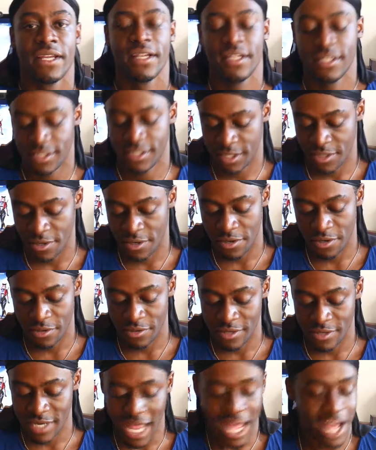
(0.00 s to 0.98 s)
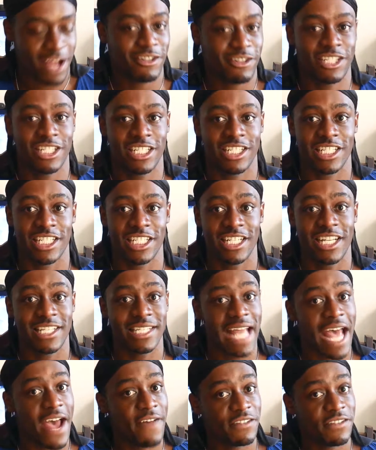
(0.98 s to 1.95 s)
so now she doesn't
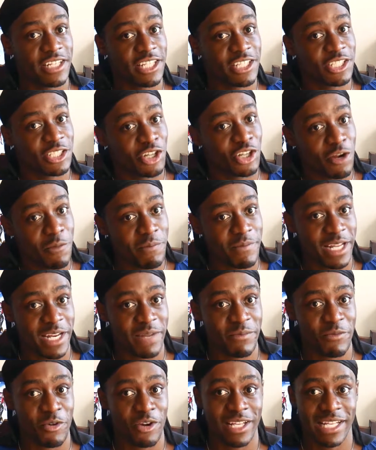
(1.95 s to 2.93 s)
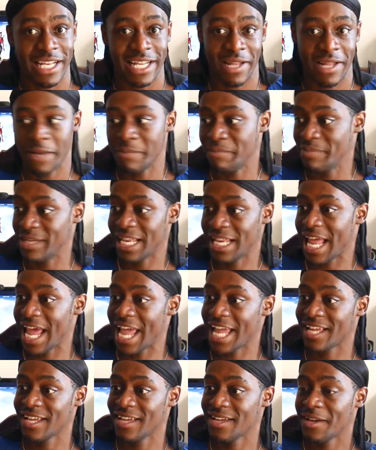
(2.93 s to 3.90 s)
have to disturb me anymore and be
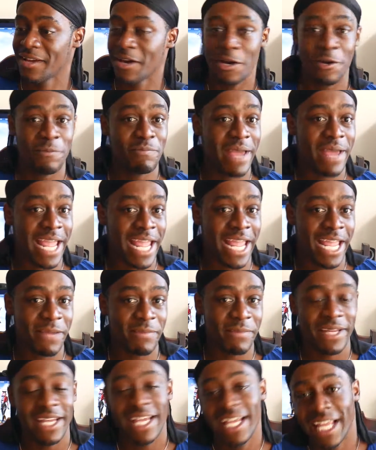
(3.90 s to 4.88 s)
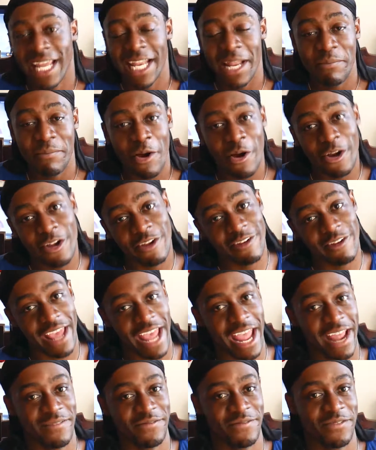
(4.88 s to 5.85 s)
like, oh babe, can I borrow your
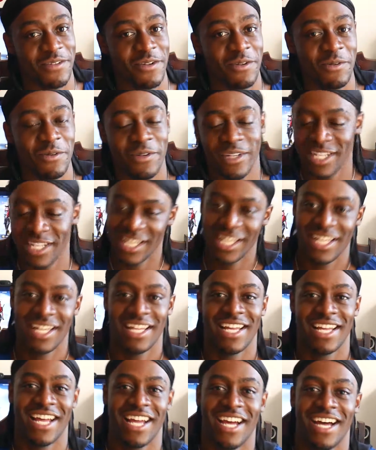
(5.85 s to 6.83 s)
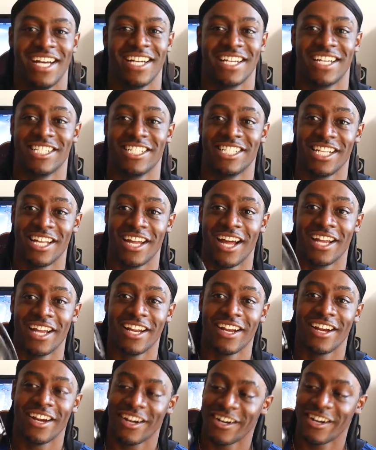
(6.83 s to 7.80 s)
headphone? Cause she got
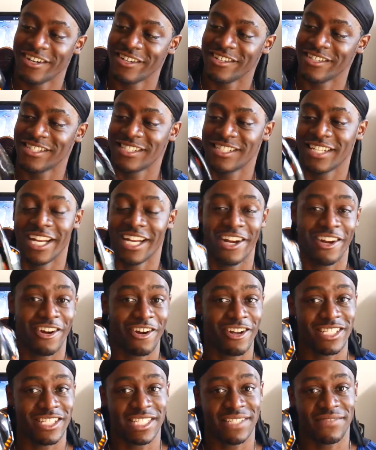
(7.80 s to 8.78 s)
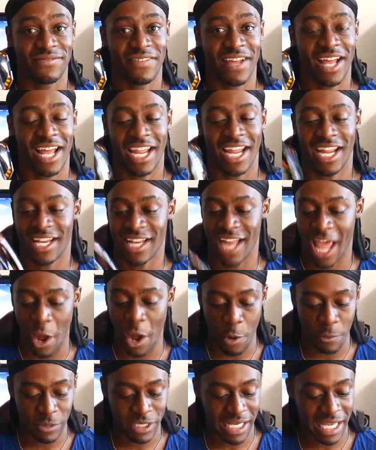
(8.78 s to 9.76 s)
hers and hers is fine. I
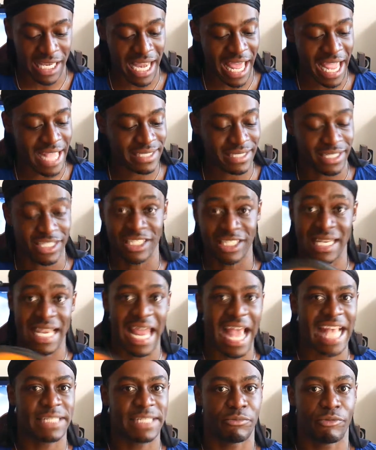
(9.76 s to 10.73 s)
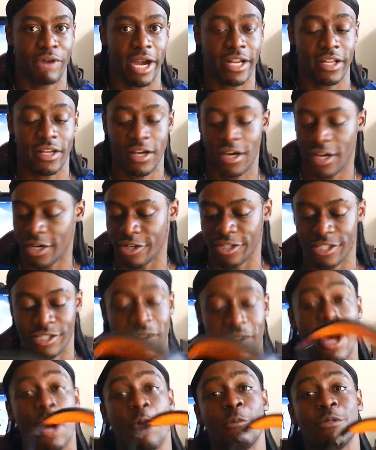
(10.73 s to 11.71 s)
hope she likes it. She likes bright colors, so
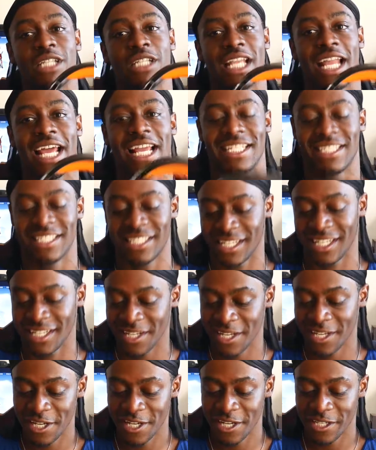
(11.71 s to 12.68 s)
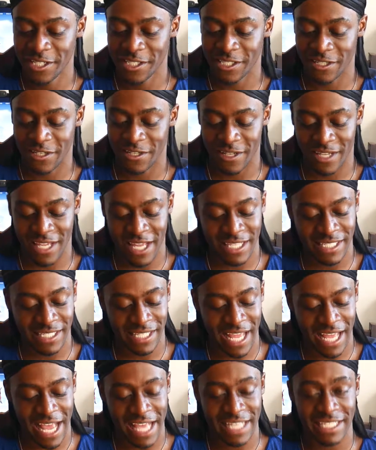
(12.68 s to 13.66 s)
I hope she likes it. So yes
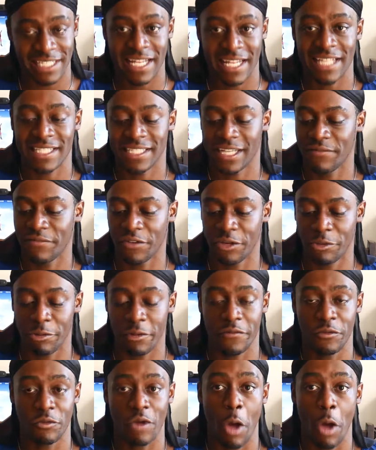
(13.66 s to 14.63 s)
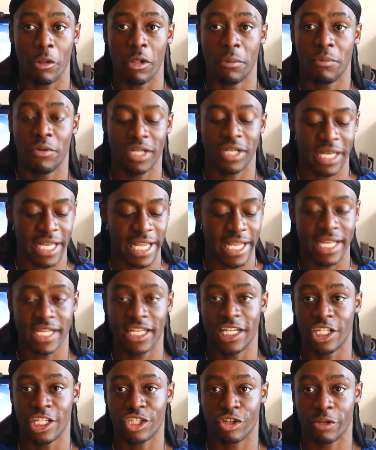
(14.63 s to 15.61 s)
guys, that's it for the review. I will put a link in the
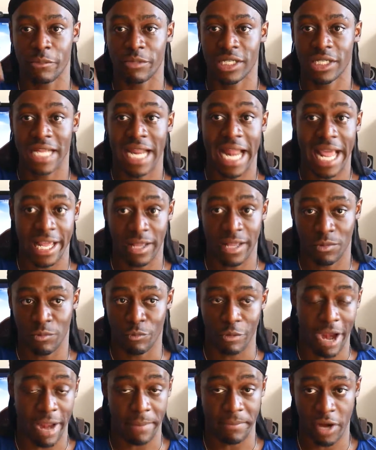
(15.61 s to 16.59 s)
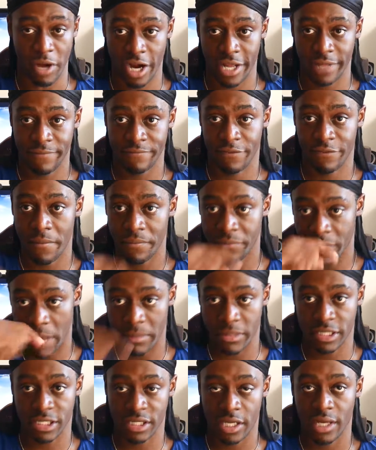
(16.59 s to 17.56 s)
description where I bought it from
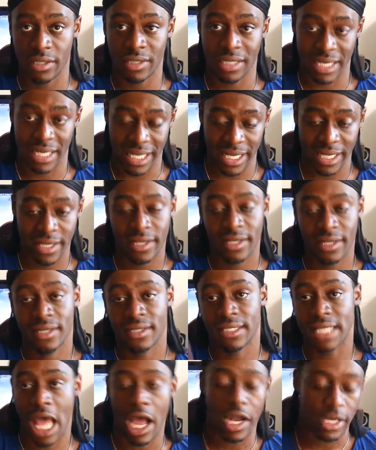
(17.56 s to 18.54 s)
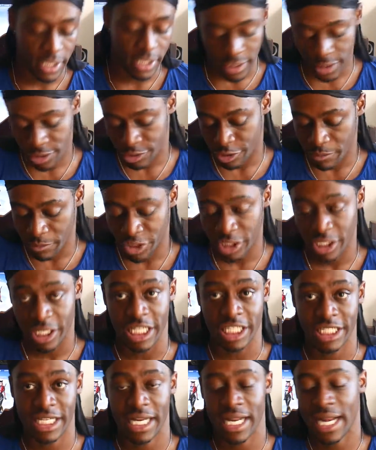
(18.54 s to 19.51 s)
Amazon. The link down in the description, you
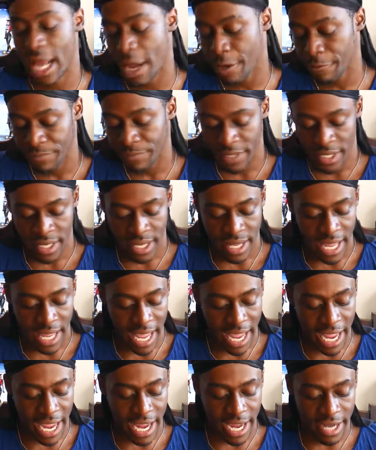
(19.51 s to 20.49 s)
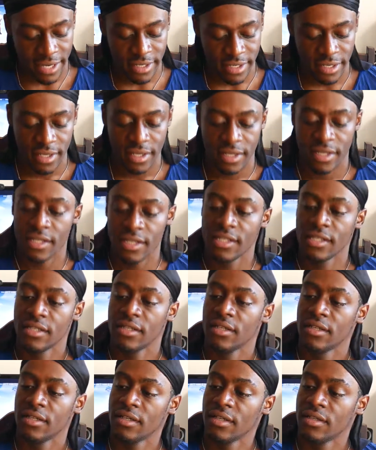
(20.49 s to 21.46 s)
can check it out and
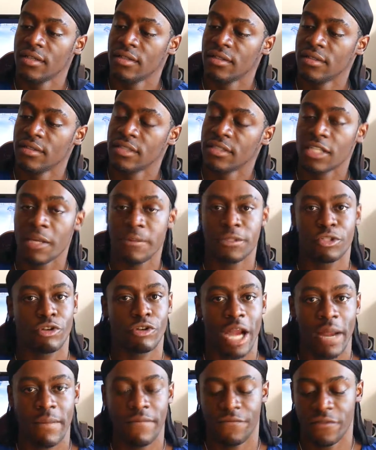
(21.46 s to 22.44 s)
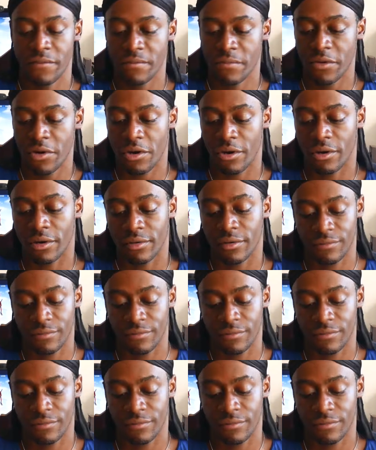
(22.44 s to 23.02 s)
subscribe for more.